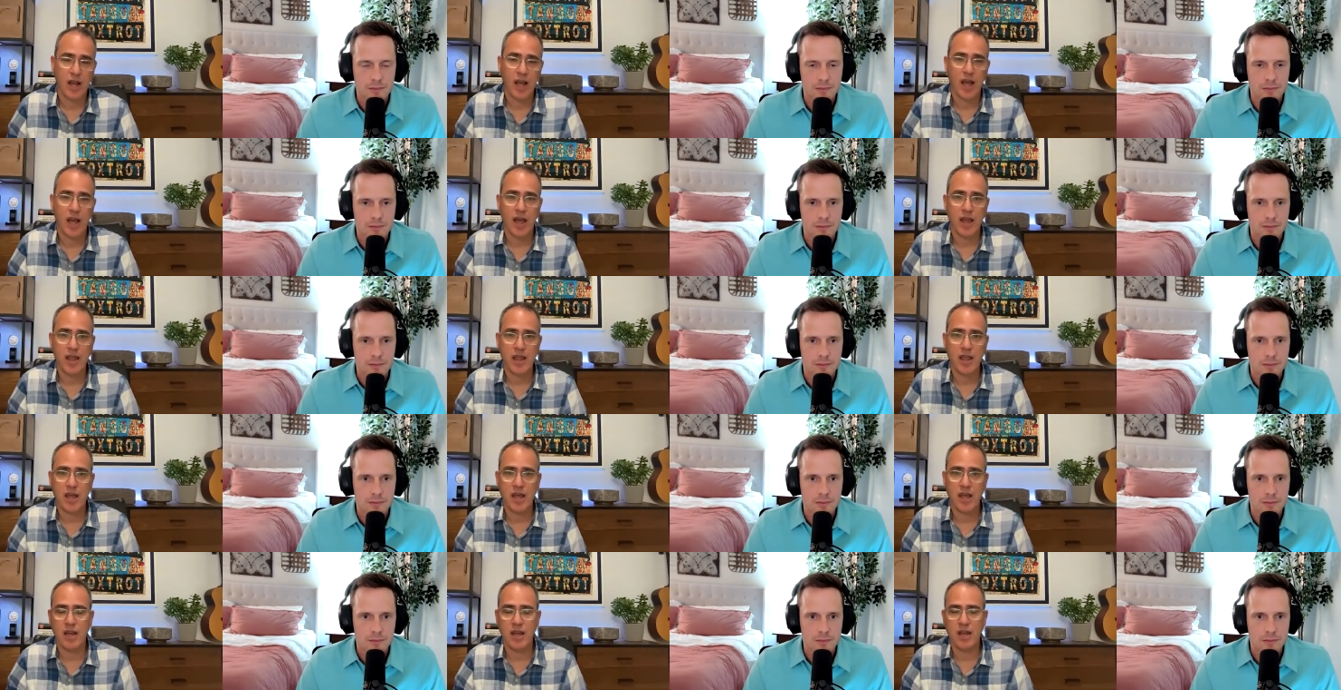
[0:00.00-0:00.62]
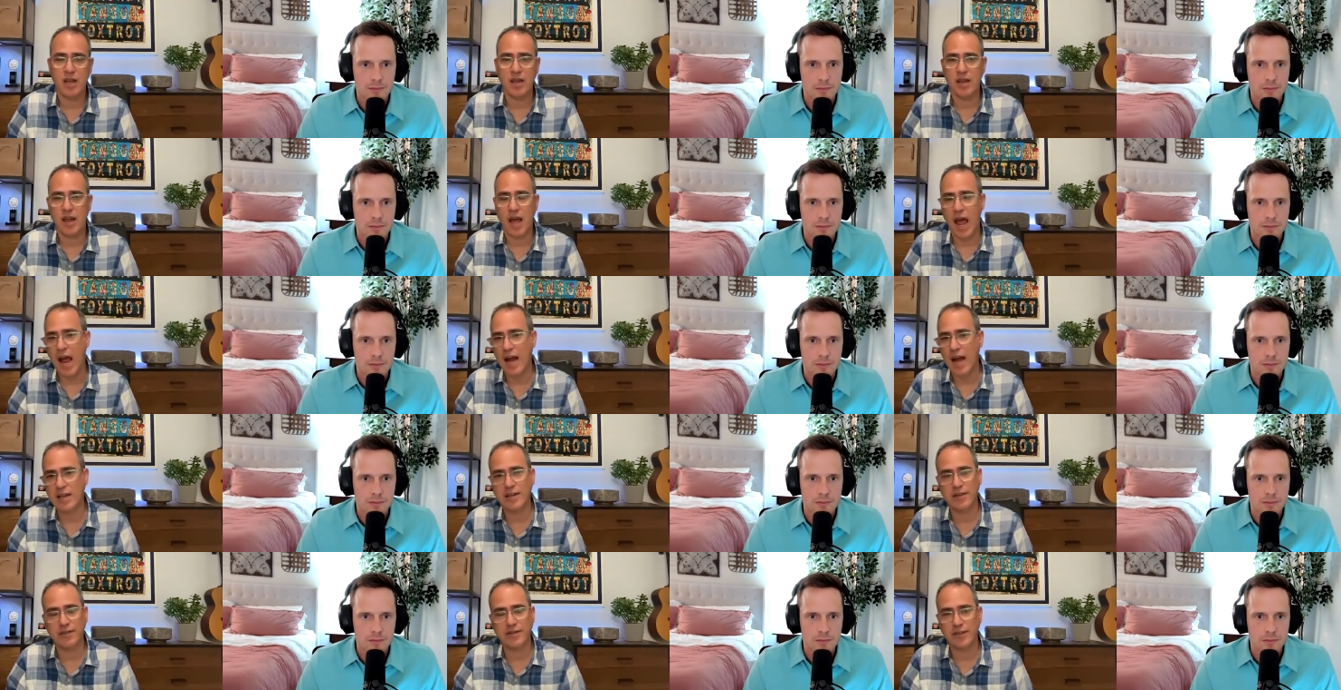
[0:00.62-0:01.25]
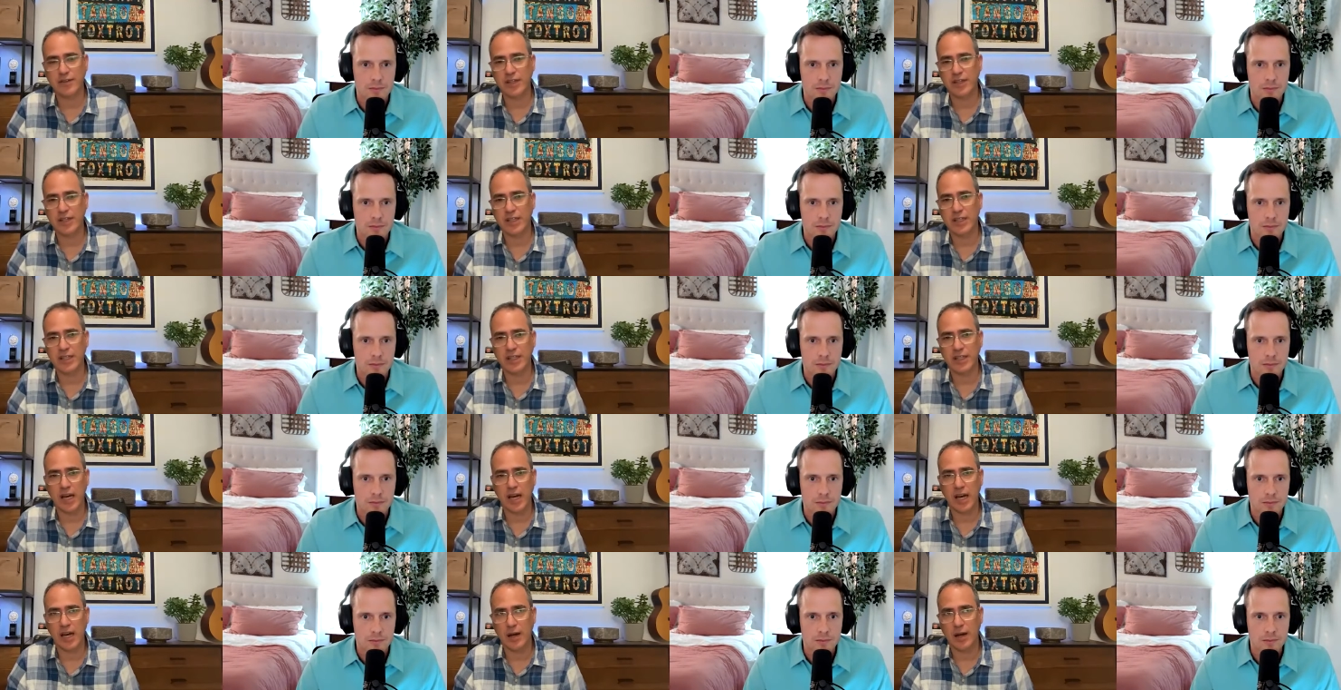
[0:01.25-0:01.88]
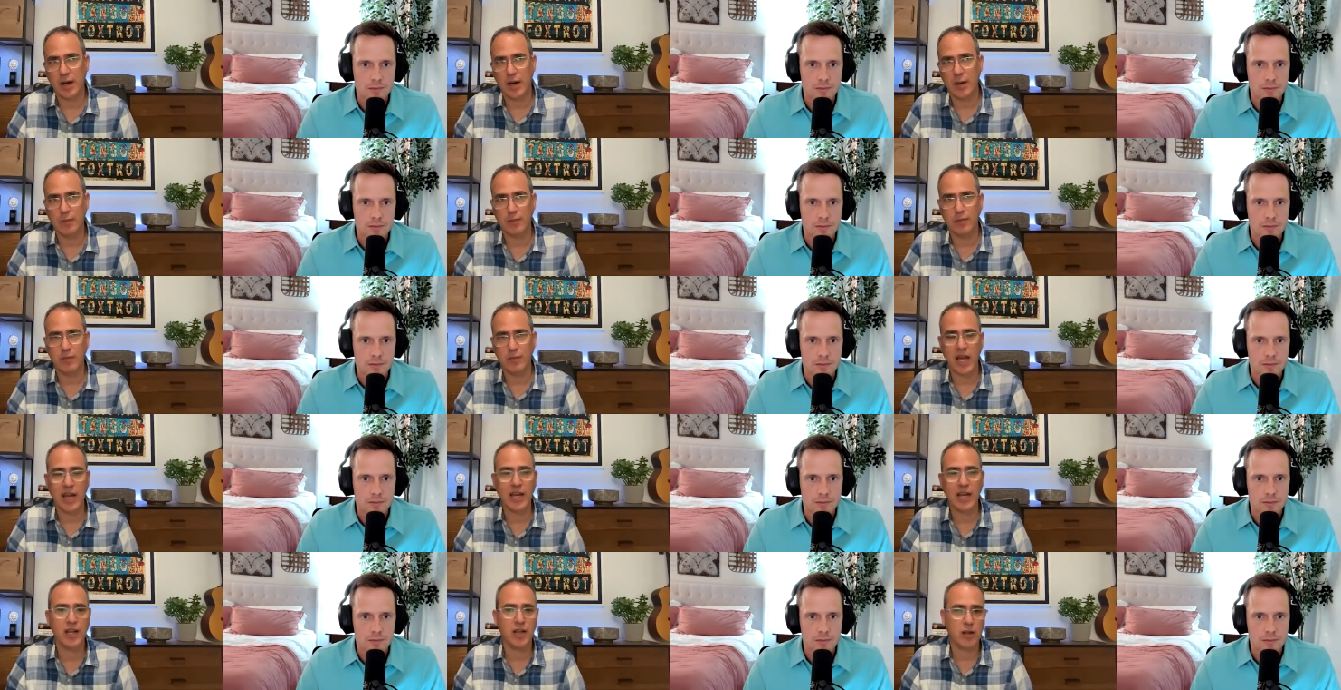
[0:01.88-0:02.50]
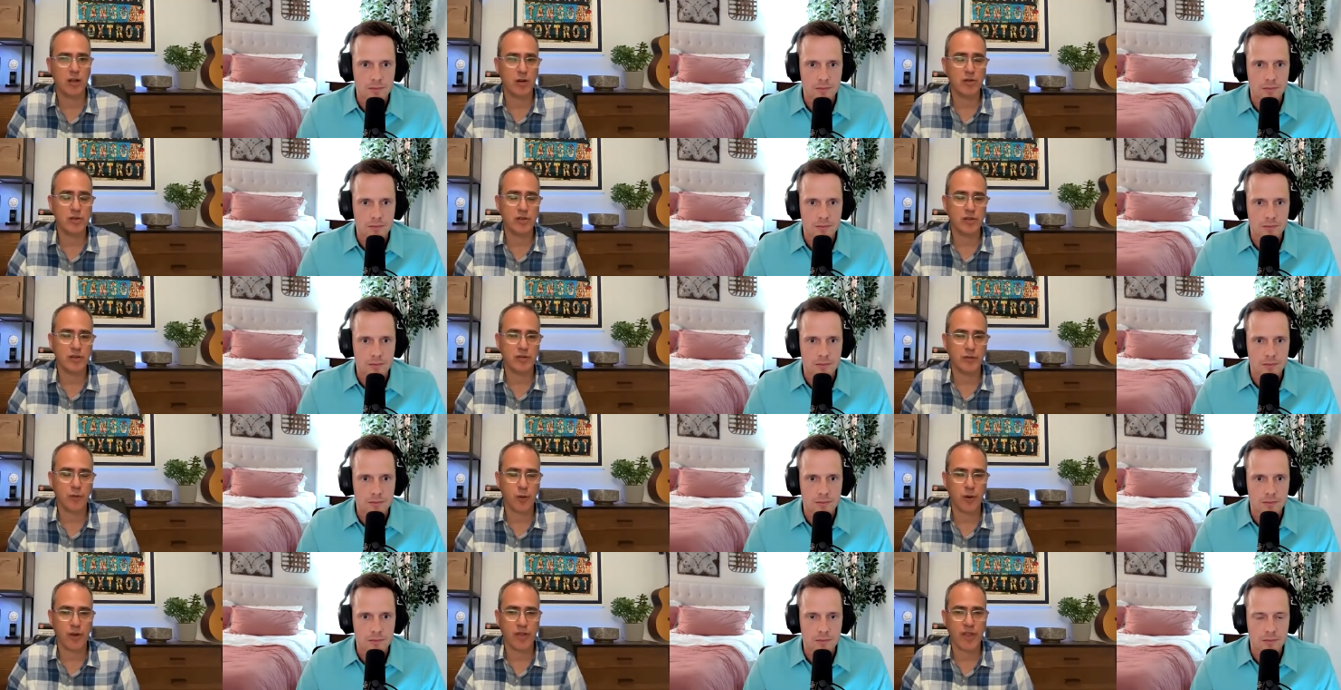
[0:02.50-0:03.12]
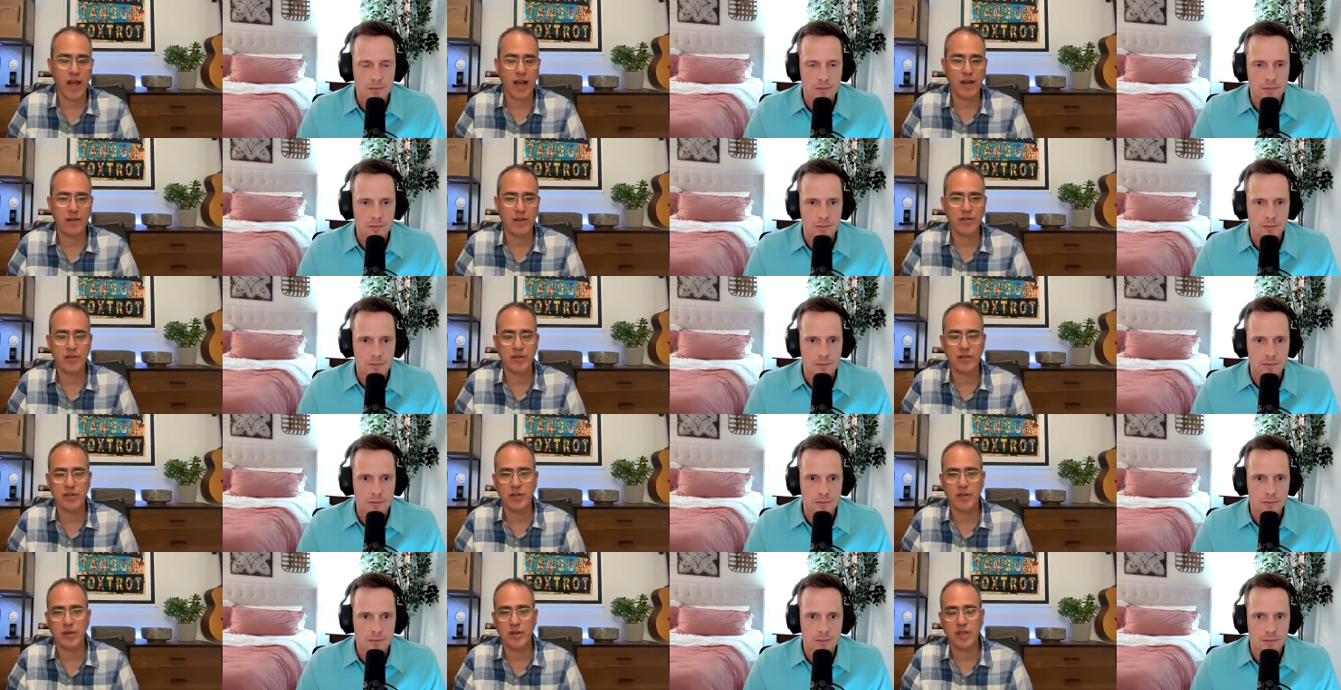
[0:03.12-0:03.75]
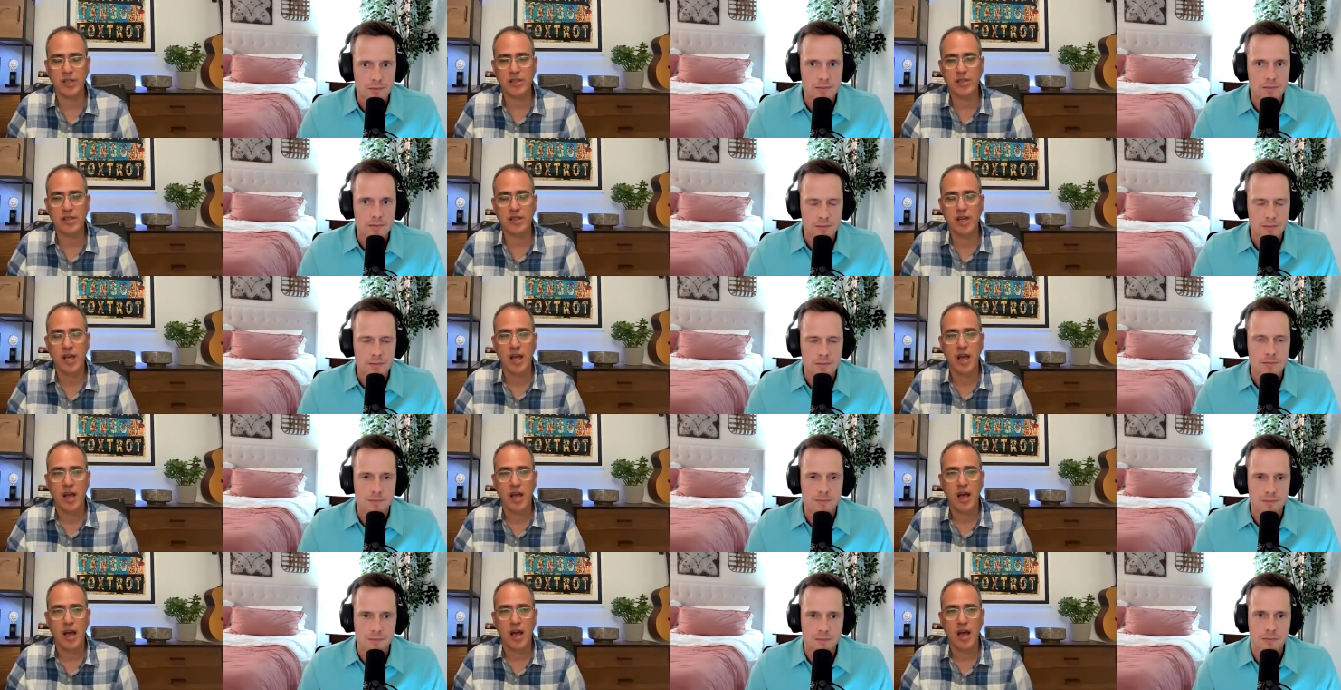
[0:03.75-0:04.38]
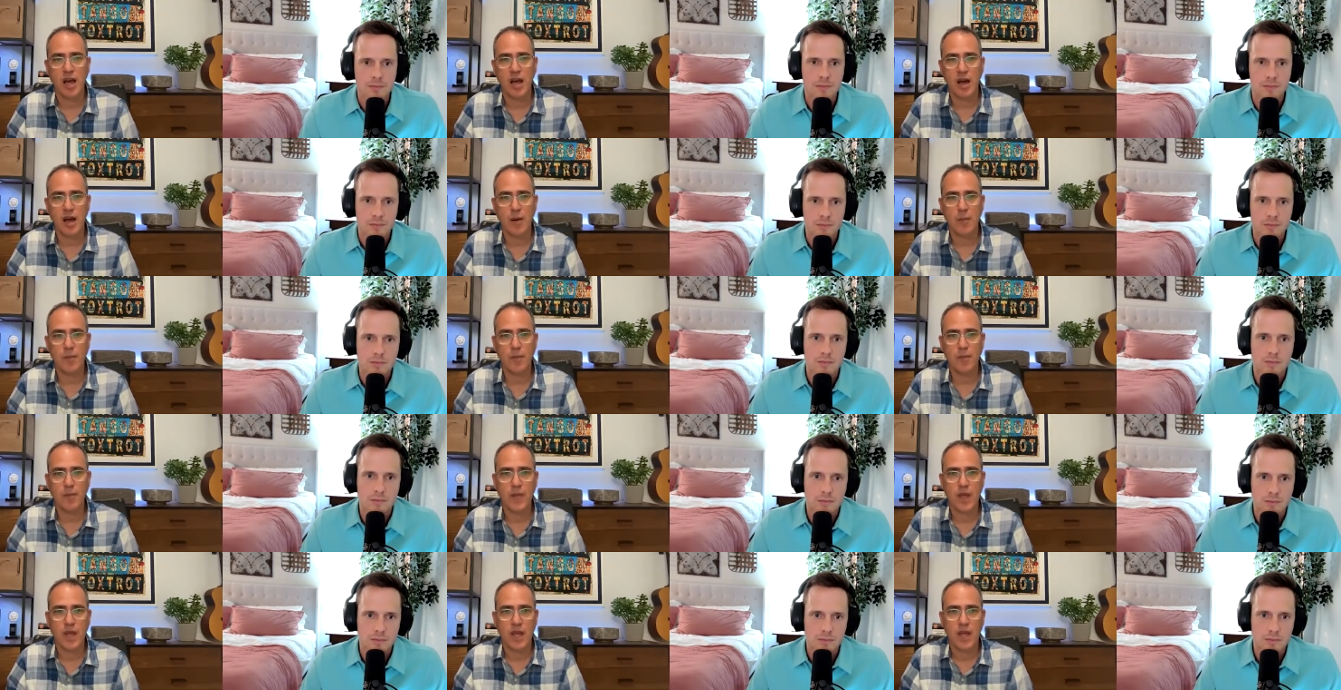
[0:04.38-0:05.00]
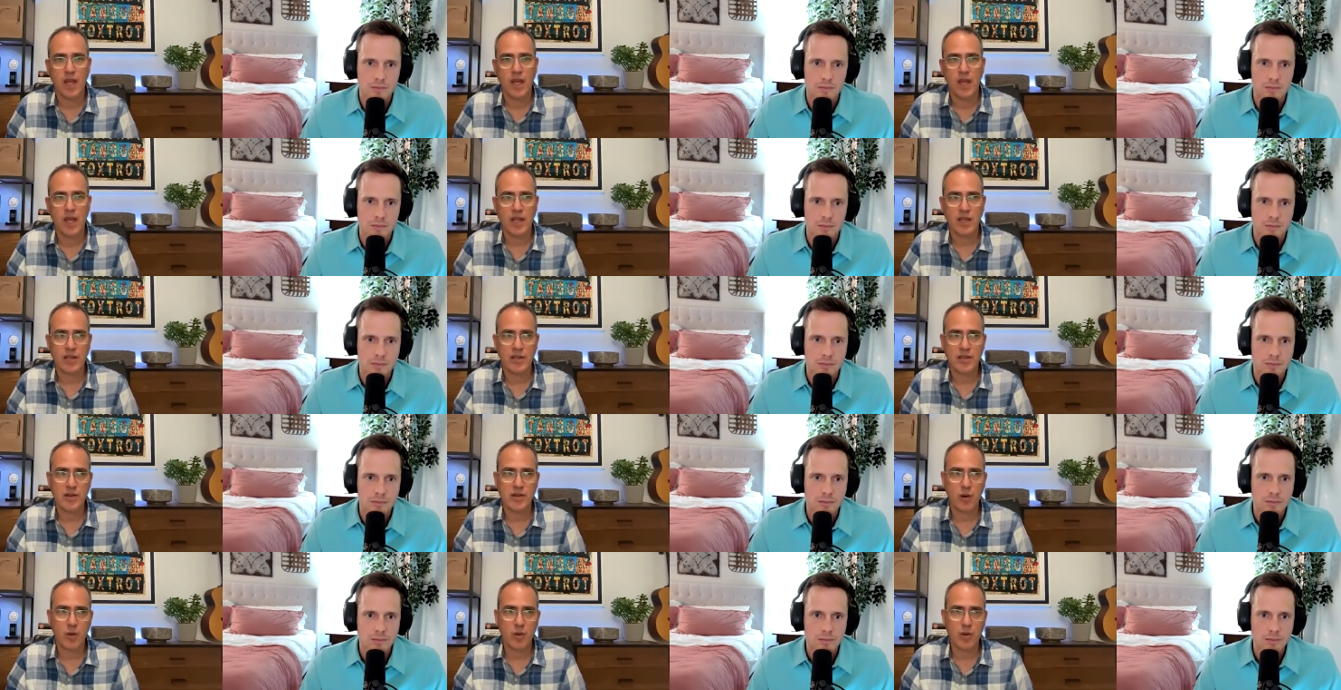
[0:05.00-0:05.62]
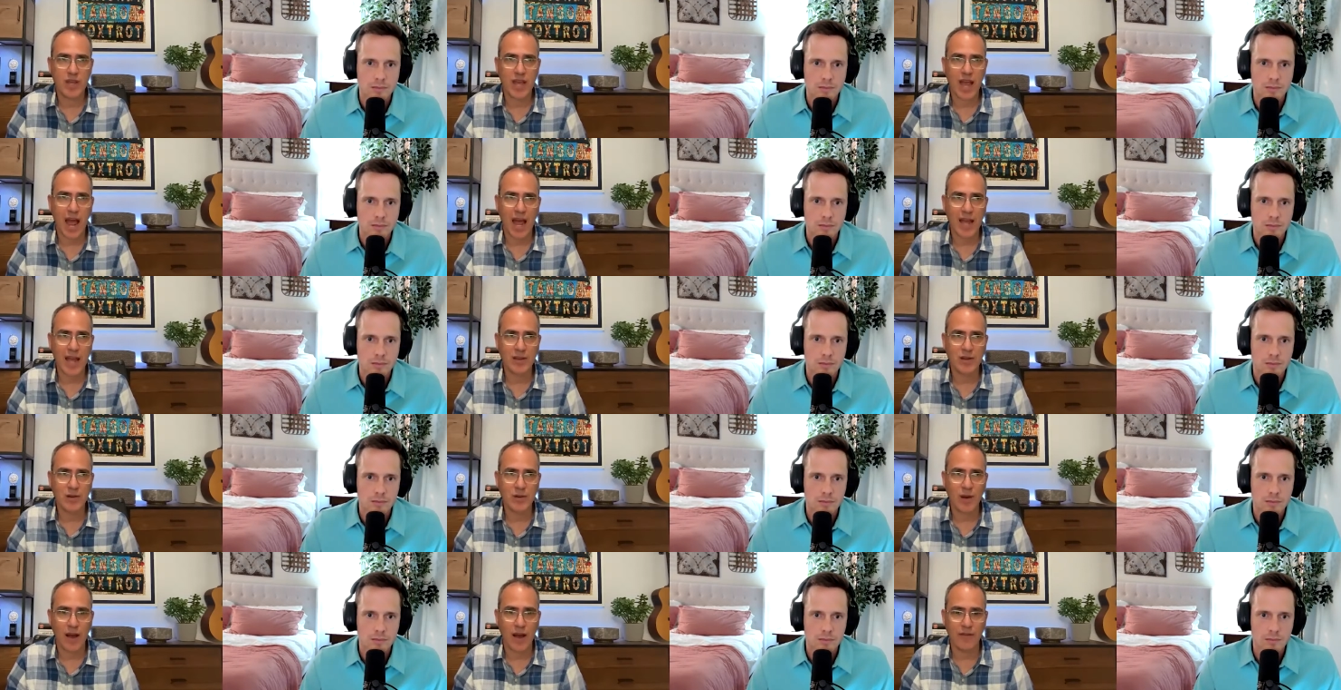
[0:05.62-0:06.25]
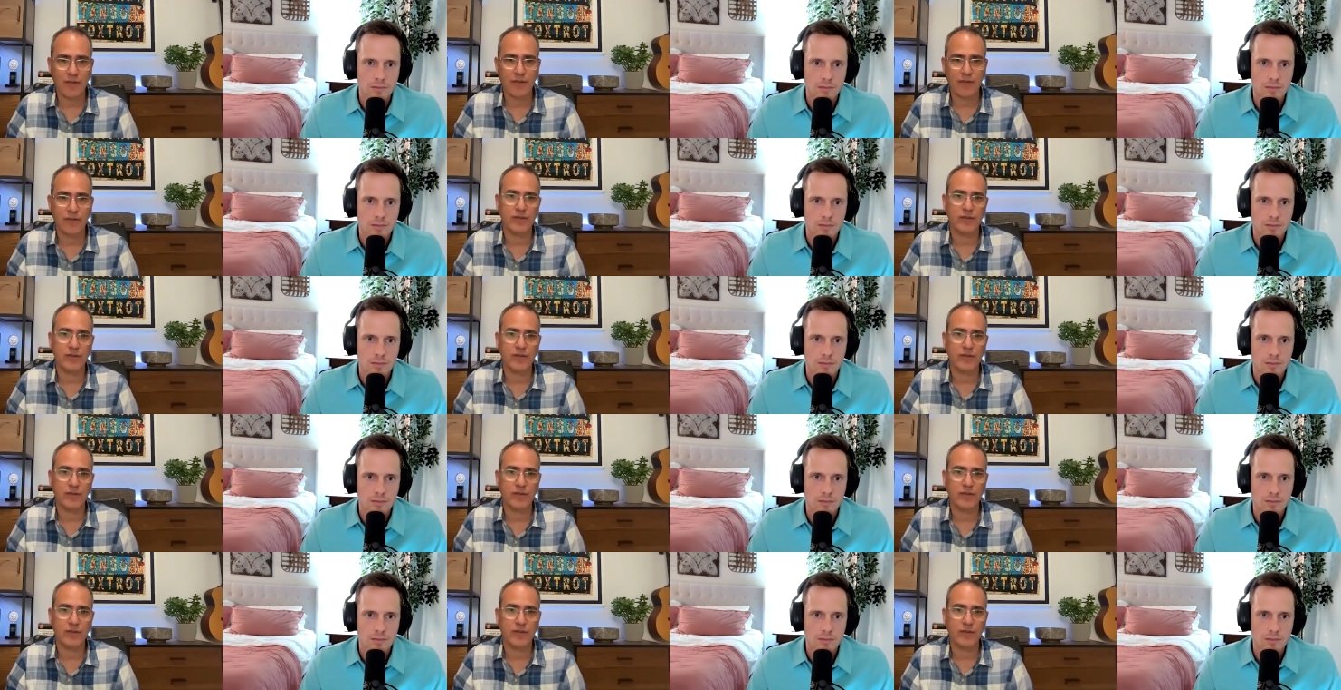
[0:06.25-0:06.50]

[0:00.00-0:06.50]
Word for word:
Speaker 1: And then actively, I'm getting close to 4,000 units. And so, yeah, I do have,